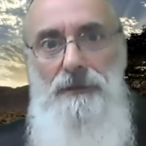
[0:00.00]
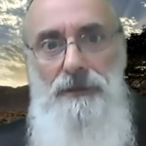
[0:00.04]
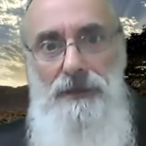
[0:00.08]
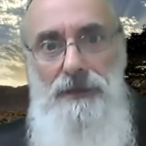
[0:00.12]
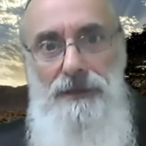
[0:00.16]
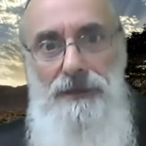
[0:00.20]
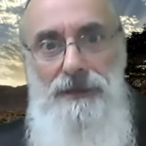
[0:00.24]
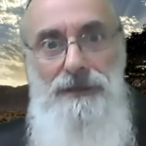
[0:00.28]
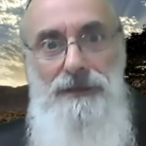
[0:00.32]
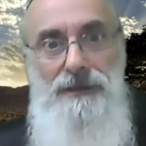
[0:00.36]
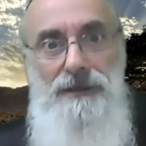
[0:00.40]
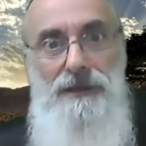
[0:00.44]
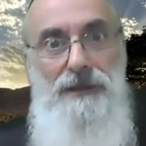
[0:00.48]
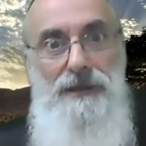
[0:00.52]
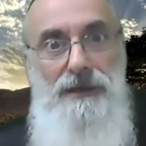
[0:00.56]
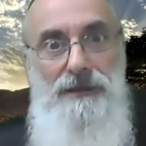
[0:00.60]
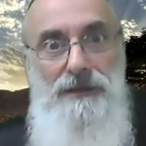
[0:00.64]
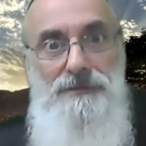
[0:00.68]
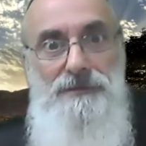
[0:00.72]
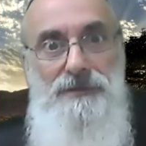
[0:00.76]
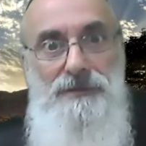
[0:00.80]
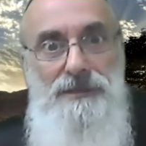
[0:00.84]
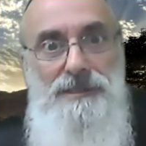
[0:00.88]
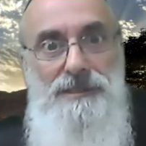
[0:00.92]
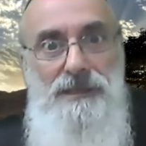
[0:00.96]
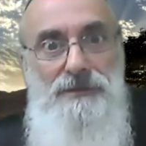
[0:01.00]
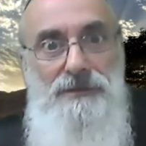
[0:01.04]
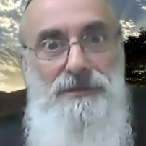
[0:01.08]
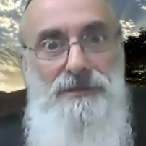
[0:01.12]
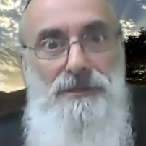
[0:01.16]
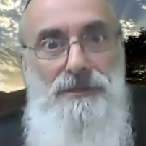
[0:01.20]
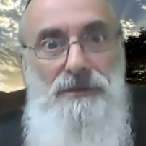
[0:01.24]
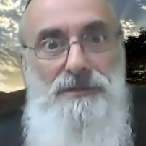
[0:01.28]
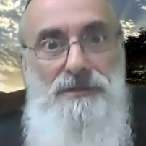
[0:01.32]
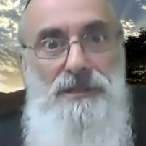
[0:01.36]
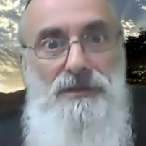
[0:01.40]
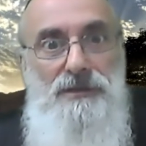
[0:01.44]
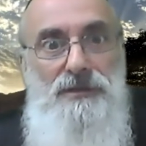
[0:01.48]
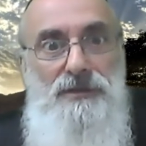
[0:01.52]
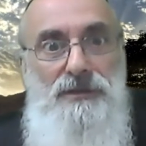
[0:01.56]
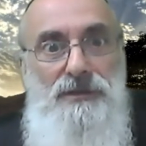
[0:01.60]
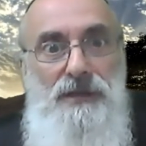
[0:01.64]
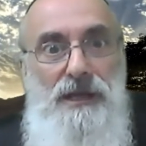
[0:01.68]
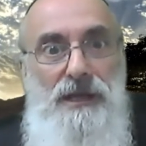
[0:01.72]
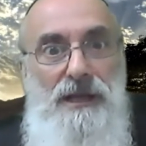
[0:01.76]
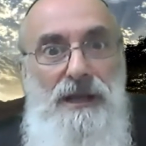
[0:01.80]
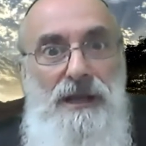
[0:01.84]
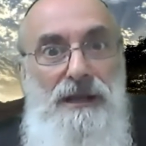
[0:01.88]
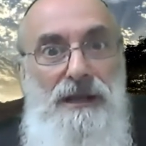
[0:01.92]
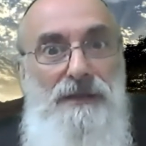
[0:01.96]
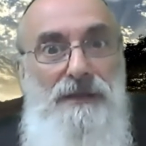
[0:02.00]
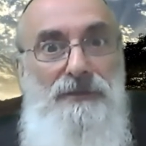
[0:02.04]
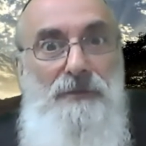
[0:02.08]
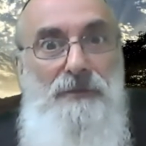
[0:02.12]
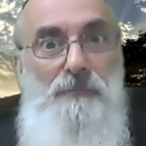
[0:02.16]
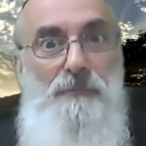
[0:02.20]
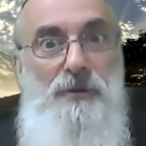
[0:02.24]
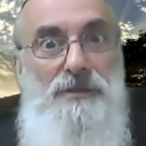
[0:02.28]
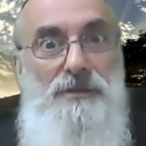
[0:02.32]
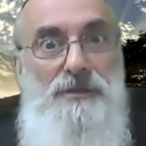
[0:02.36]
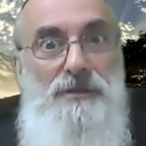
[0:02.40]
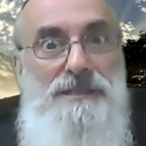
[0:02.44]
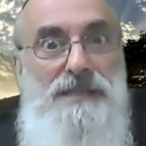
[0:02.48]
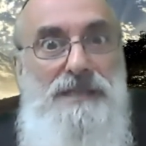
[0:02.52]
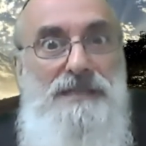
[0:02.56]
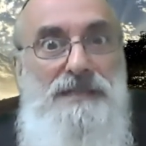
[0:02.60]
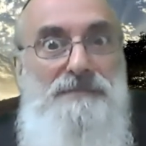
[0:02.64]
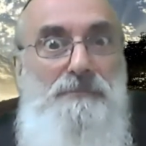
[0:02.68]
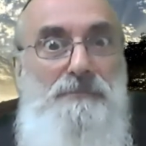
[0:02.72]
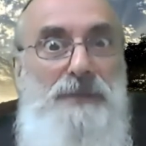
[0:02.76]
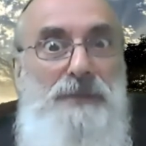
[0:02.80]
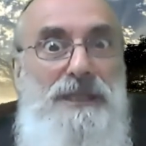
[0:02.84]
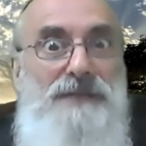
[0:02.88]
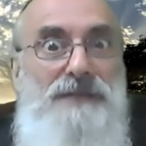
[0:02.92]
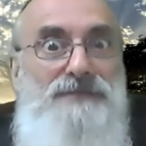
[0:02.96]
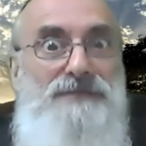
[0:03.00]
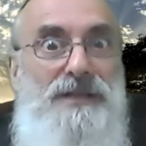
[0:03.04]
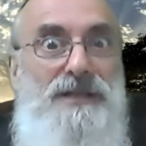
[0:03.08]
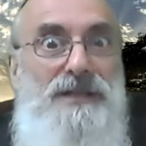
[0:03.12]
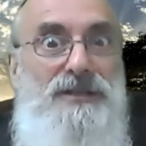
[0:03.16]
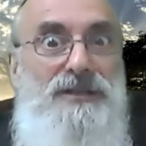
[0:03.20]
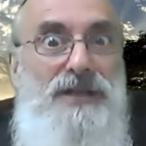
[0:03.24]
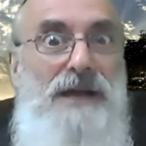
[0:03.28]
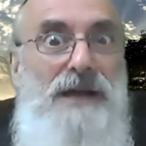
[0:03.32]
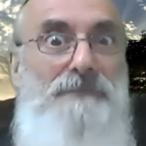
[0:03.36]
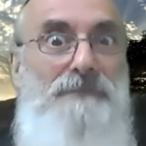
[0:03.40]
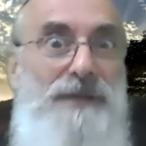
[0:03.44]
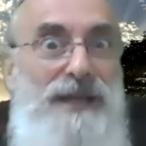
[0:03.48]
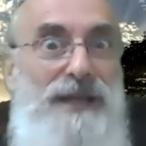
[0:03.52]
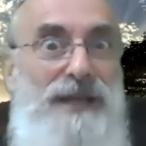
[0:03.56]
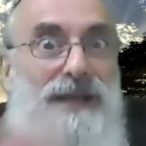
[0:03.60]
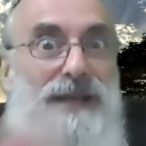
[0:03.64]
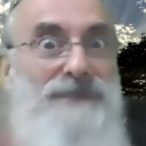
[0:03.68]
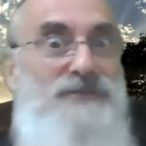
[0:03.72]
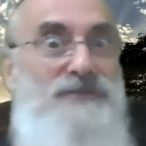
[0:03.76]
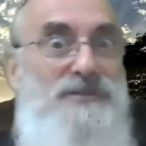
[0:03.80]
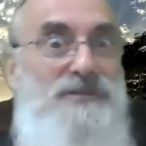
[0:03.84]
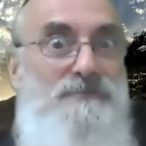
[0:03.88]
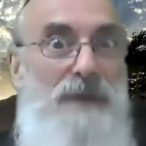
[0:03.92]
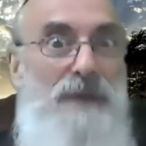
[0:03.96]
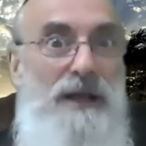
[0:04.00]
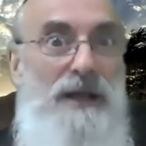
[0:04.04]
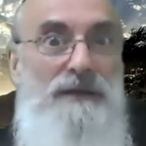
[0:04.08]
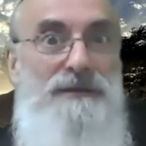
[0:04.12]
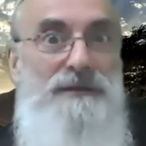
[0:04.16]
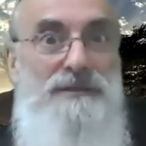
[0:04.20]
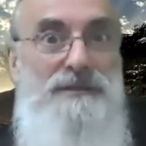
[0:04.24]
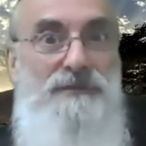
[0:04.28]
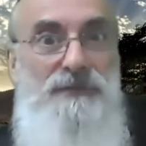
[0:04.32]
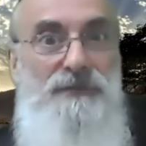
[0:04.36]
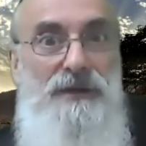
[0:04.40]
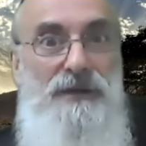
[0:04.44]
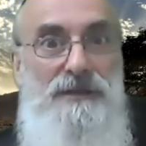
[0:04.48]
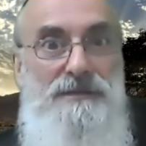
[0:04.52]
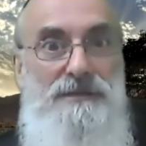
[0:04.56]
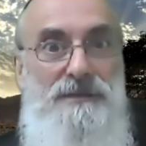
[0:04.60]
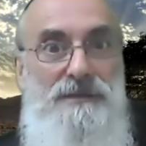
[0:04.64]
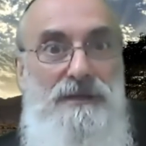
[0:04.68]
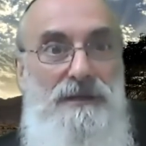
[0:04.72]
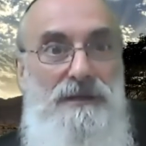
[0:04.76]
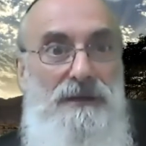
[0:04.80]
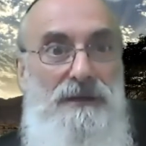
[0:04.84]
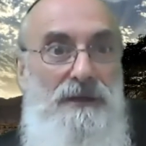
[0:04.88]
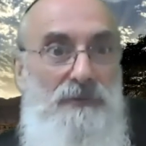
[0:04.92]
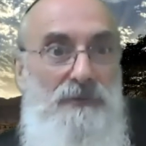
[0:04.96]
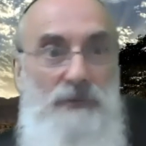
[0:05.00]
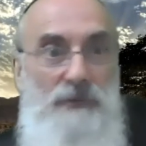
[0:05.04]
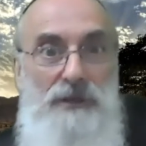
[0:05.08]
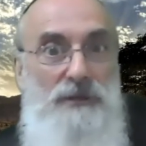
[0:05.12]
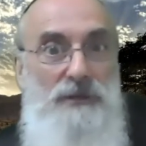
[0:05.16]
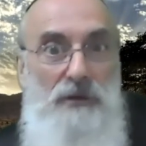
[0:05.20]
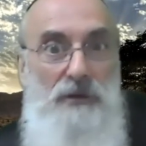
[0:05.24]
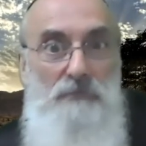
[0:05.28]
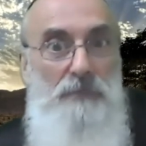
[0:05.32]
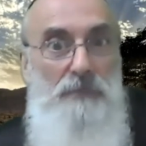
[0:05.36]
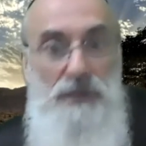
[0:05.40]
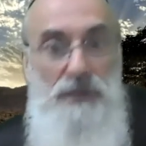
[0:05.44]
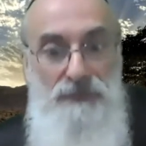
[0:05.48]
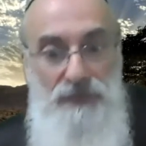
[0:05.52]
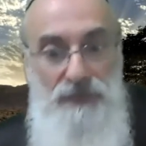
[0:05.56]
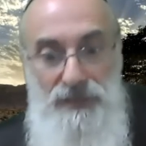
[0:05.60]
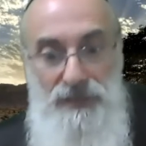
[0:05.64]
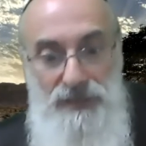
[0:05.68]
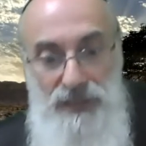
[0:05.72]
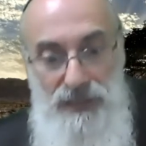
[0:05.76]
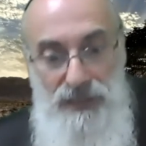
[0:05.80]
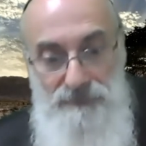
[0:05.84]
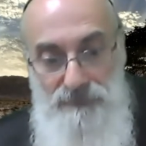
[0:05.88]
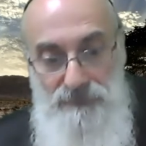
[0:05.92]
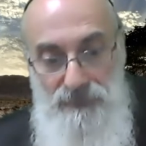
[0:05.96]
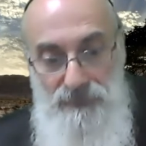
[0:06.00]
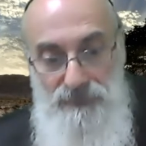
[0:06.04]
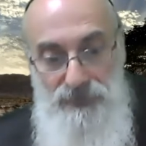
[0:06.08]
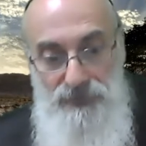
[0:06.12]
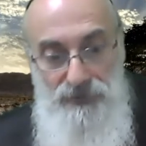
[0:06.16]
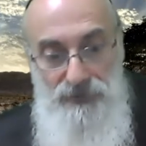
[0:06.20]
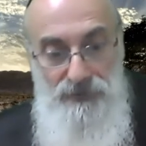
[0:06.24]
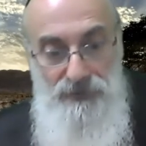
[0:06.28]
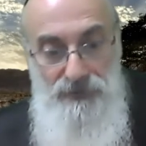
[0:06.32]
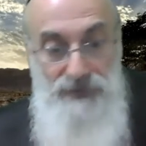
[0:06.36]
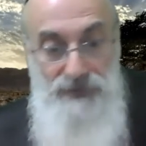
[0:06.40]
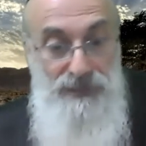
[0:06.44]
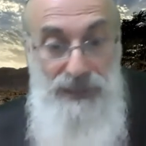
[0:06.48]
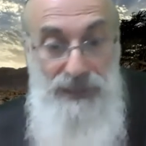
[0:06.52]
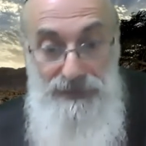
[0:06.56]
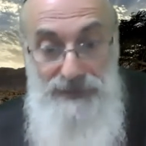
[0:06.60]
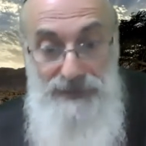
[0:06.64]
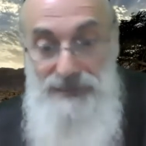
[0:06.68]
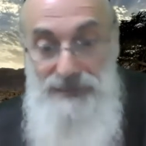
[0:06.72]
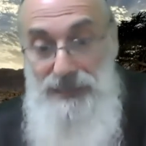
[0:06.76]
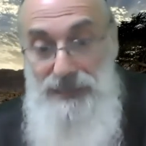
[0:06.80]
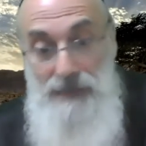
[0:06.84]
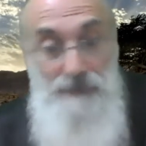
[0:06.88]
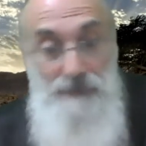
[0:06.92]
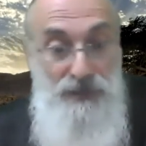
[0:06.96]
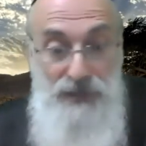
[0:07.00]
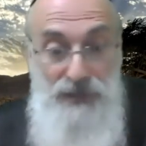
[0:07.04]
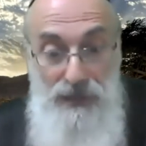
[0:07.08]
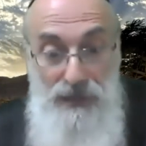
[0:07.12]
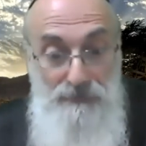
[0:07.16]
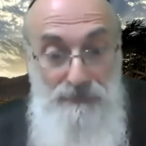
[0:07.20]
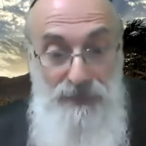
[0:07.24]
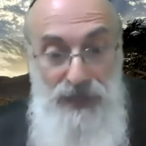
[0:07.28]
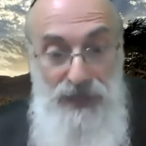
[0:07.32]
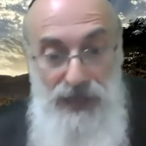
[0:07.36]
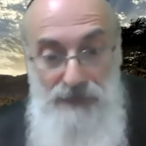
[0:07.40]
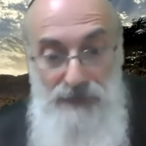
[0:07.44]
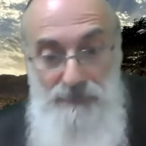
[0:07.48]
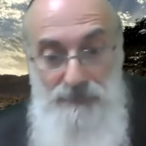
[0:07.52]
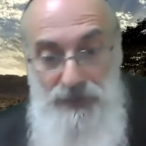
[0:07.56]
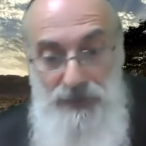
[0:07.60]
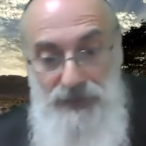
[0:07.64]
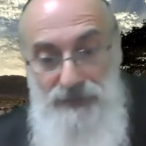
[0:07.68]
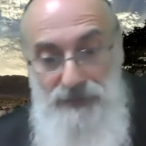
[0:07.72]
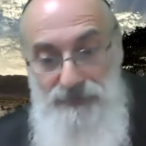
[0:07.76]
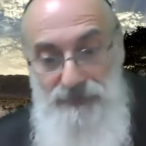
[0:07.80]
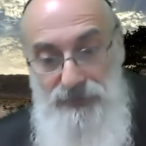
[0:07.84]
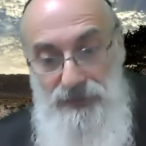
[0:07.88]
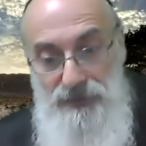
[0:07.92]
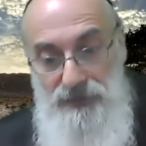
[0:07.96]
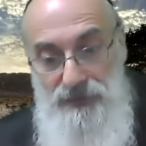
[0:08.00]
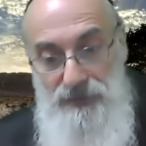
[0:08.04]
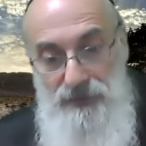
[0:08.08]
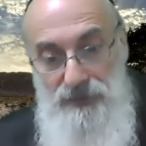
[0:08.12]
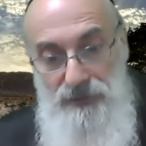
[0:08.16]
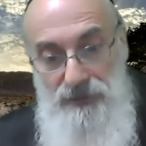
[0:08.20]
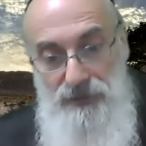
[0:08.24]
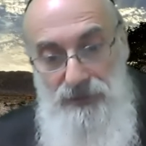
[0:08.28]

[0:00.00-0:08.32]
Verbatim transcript: And that's why I see there's no such thing that a person says he believes in Hashem and not have a smile on his face. Otherwise, he doesn't believe in Hashem. It's not the same Hashem that I believe in.